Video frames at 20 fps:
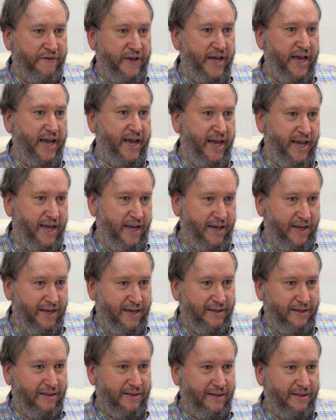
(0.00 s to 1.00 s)
Hey,
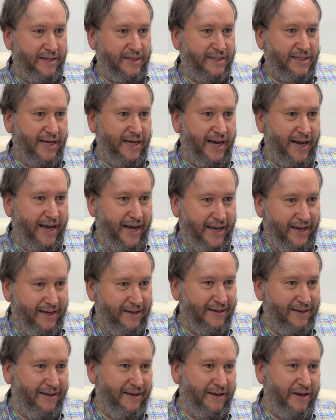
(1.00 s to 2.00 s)
this guy
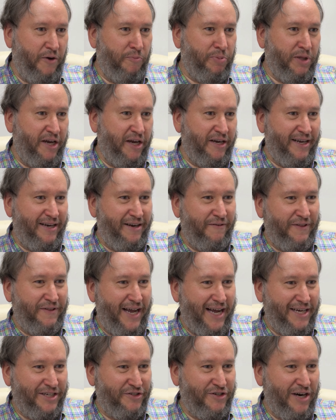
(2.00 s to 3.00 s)
plugged in a
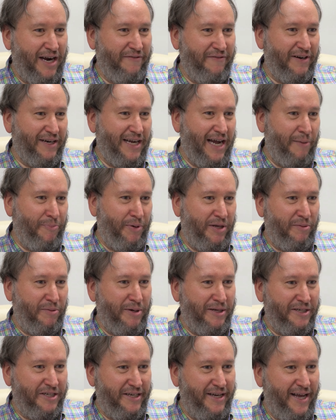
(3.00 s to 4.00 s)
flash drive and copied a
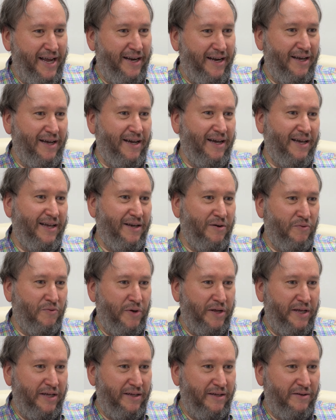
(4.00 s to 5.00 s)
bunch of data, and
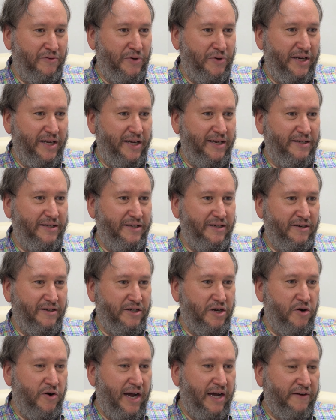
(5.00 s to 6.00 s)
we need to
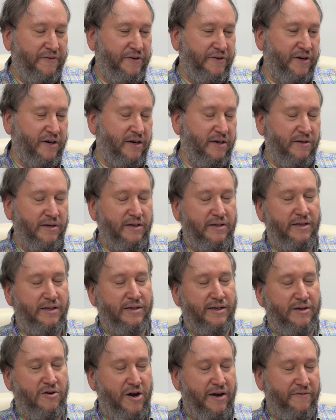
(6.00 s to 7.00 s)
go after
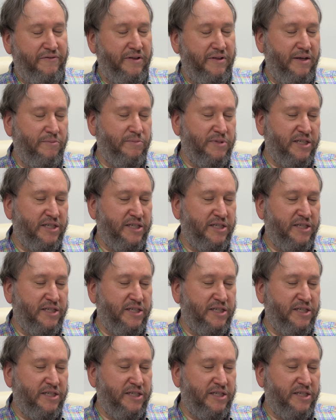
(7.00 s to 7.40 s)
them.